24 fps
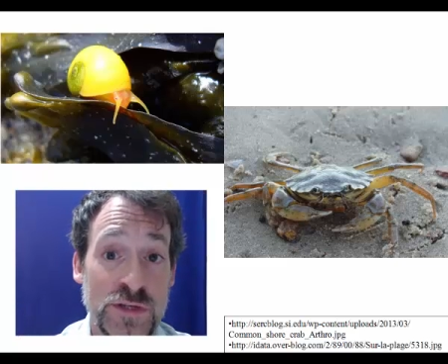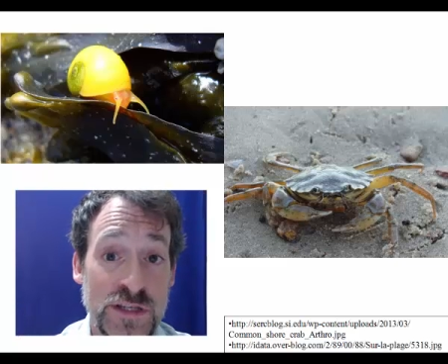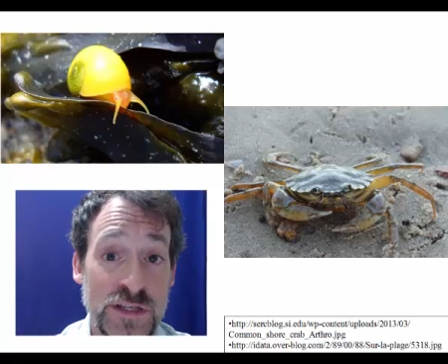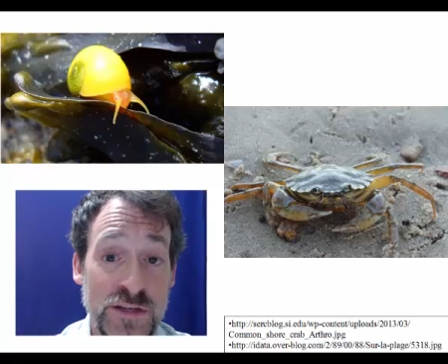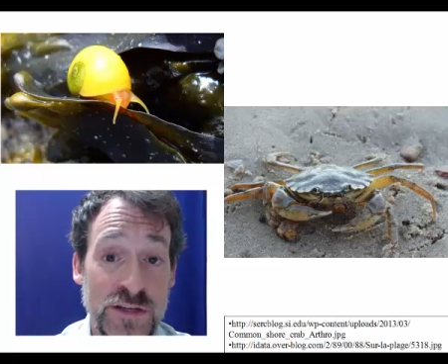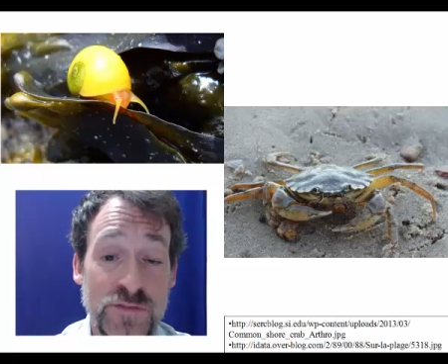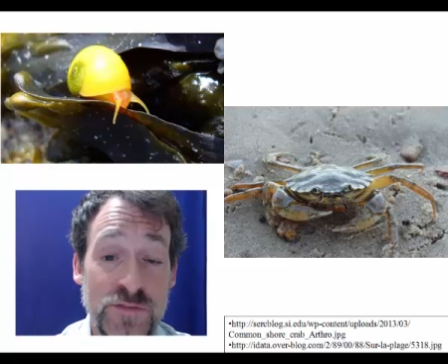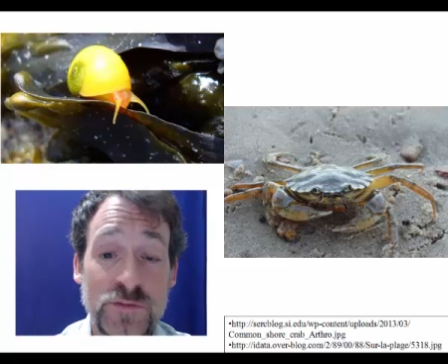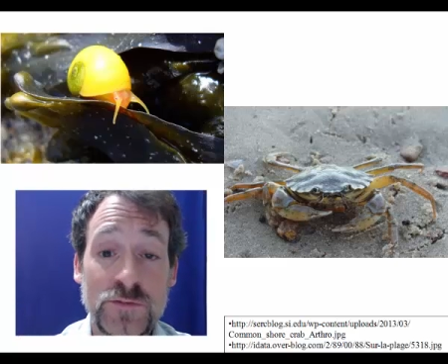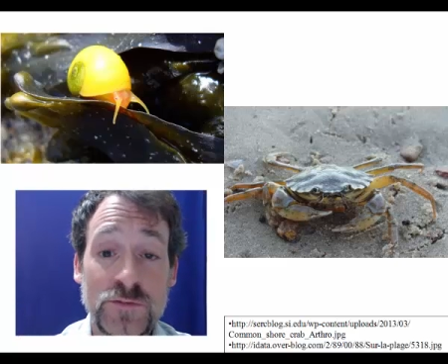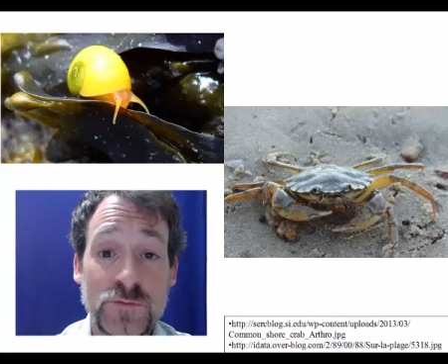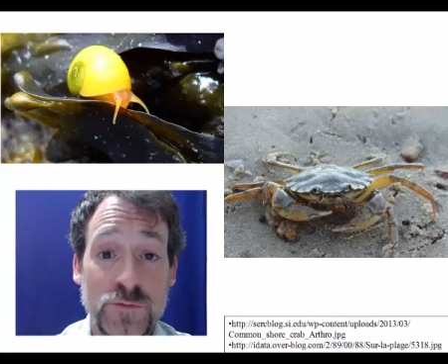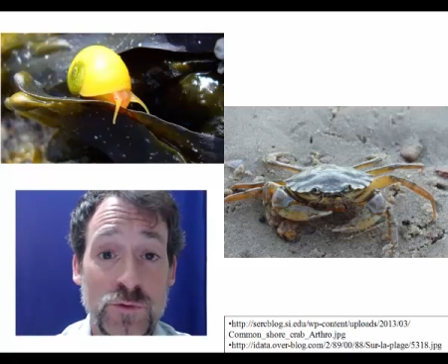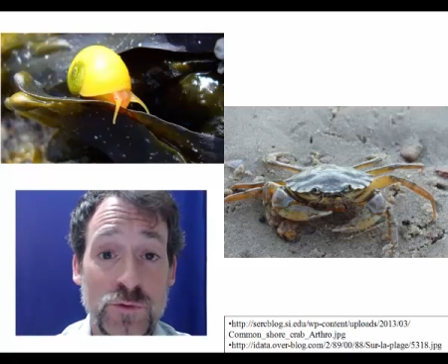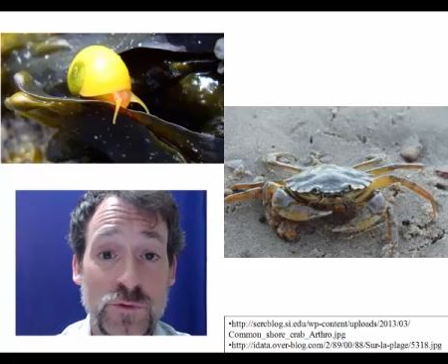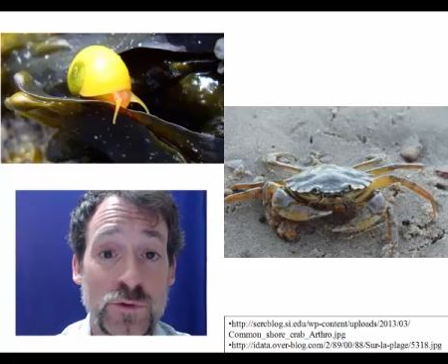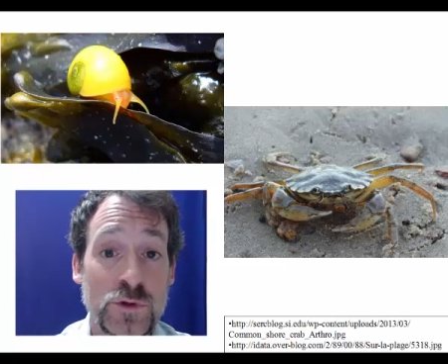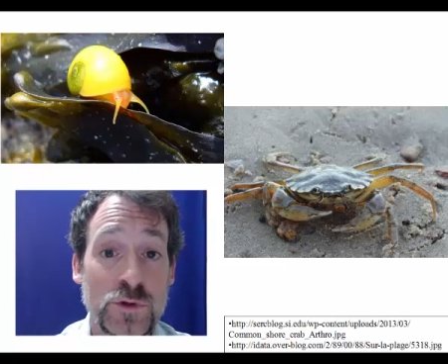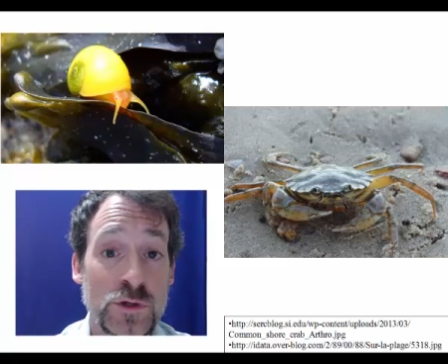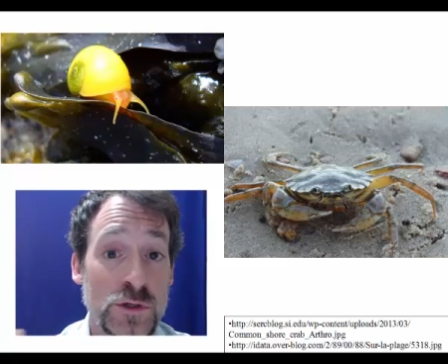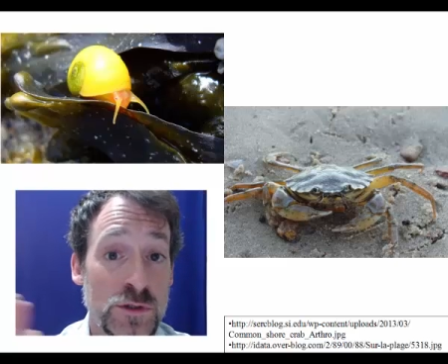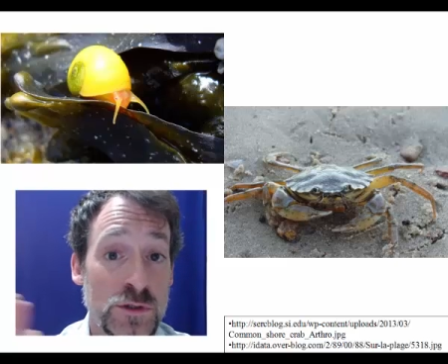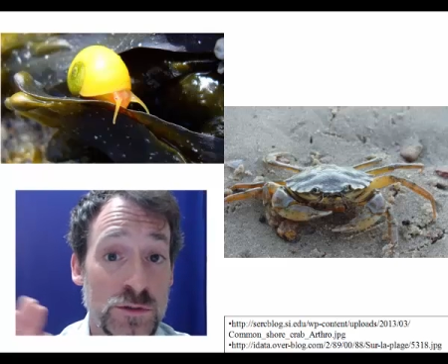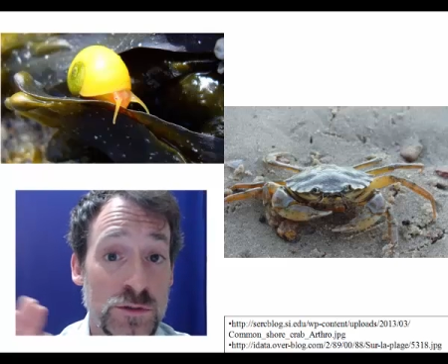even
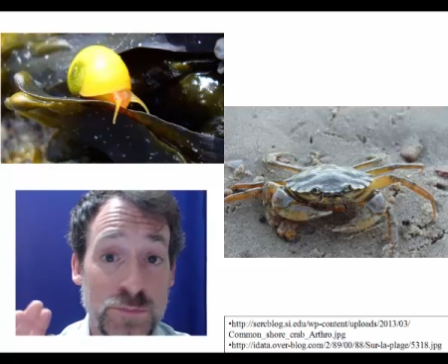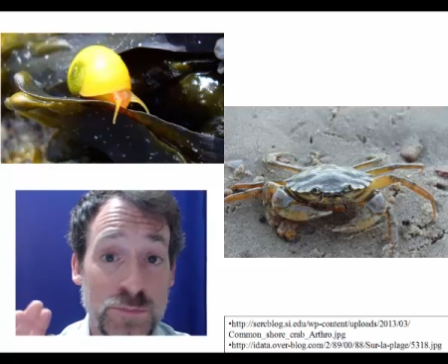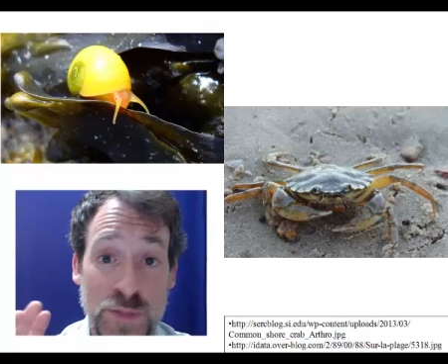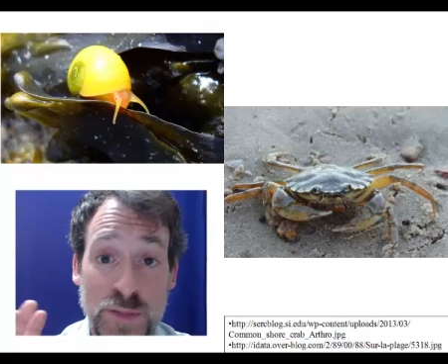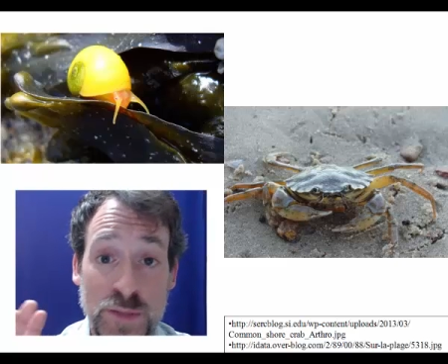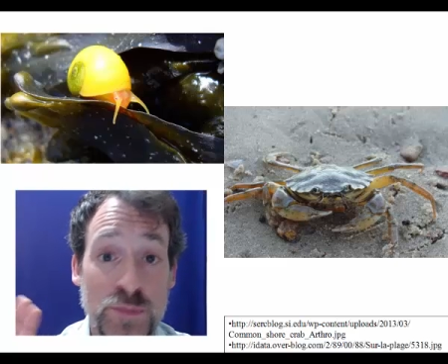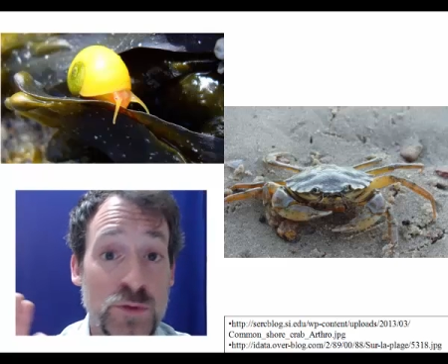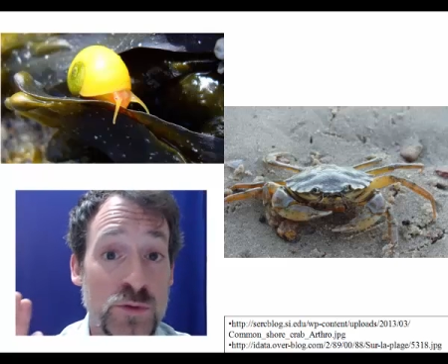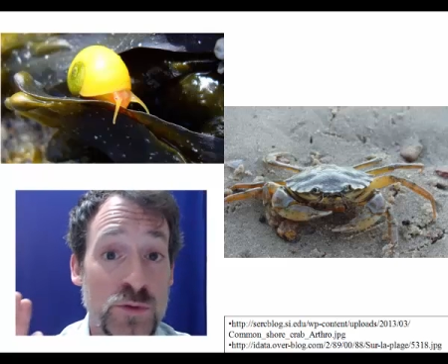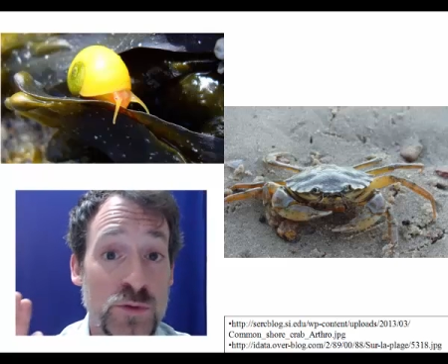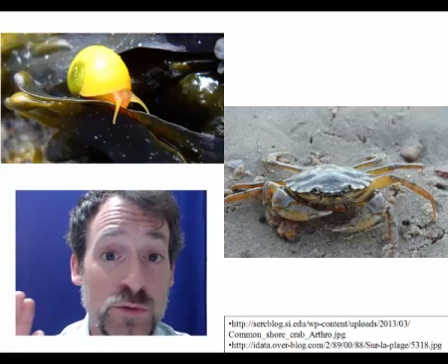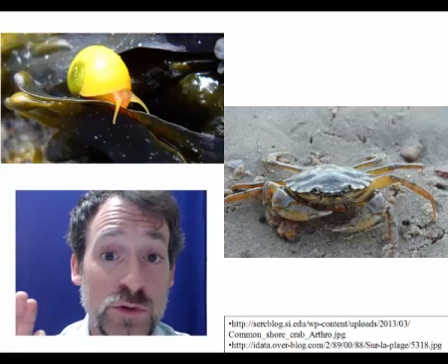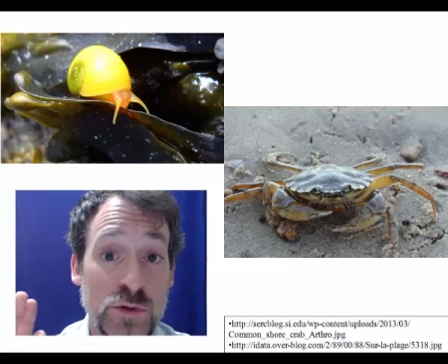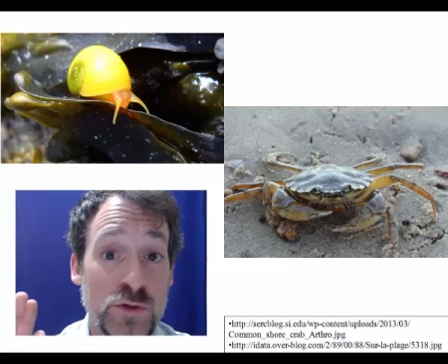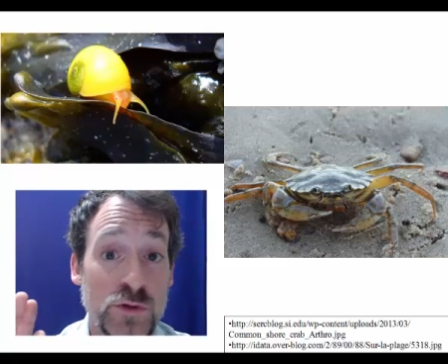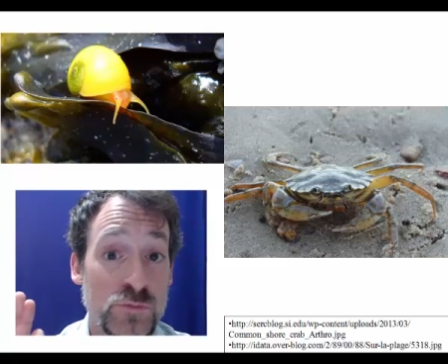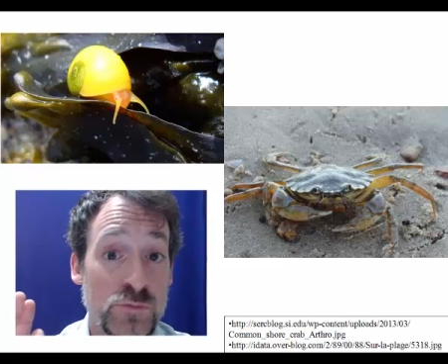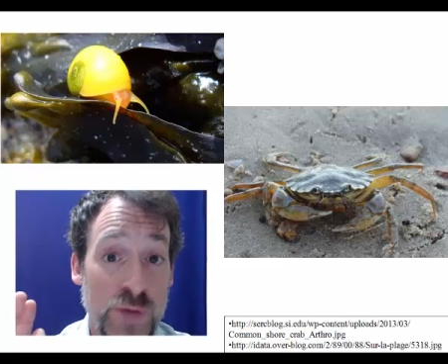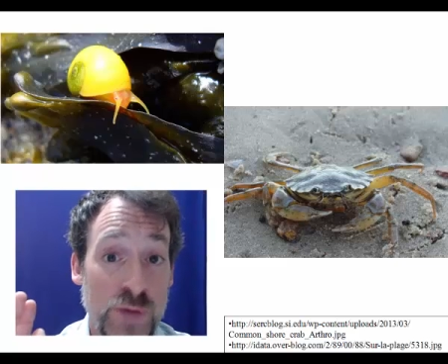for people who are